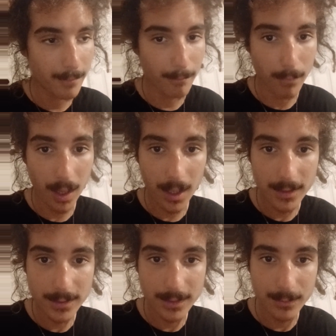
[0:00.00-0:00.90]

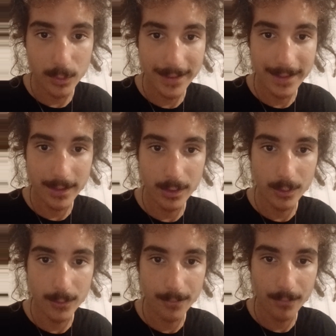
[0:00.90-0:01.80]
blossom within
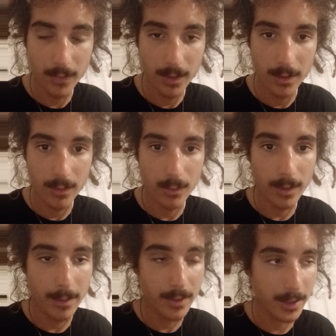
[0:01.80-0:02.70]
you
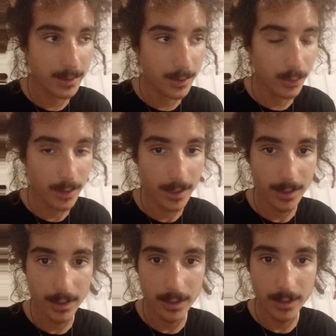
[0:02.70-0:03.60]
right? Because you
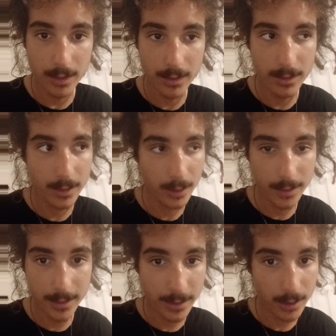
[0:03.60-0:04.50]
can there
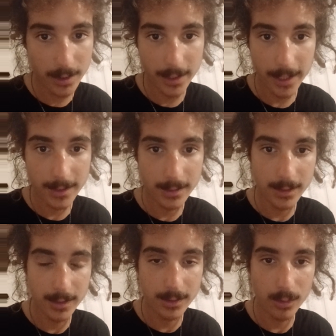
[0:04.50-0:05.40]
you're you're connected
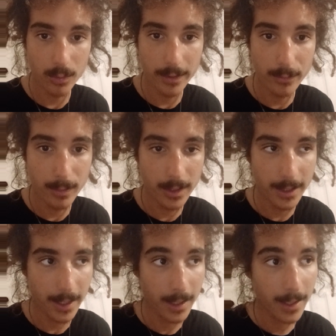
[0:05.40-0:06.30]
to the soul.
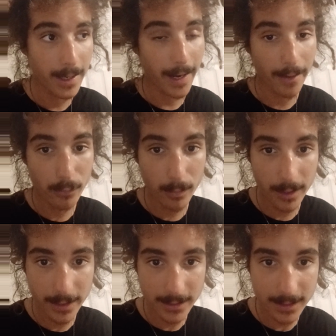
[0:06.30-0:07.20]
Everybody
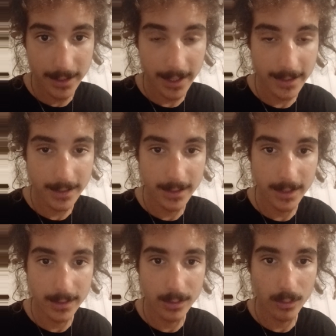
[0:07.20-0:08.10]
everybody is connected to
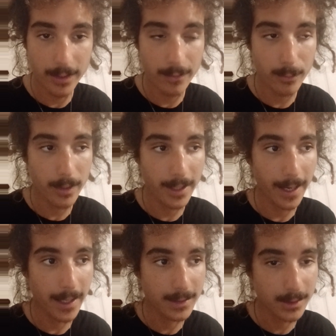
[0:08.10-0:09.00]
the soul and everybody
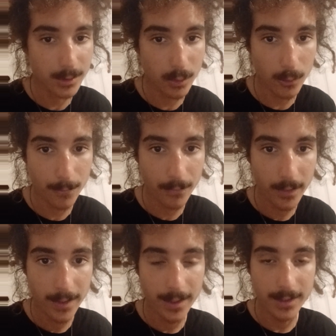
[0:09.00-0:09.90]
has a soul.
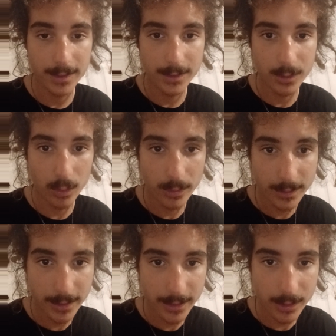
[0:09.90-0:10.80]
The soul
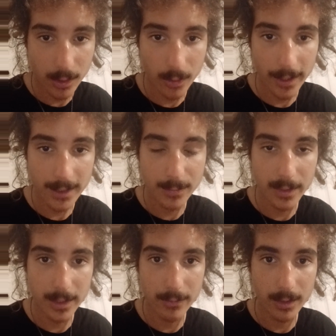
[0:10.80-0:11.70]
is the eternal
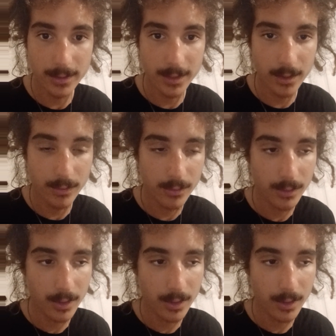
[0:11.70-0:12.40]
aspect of ourself.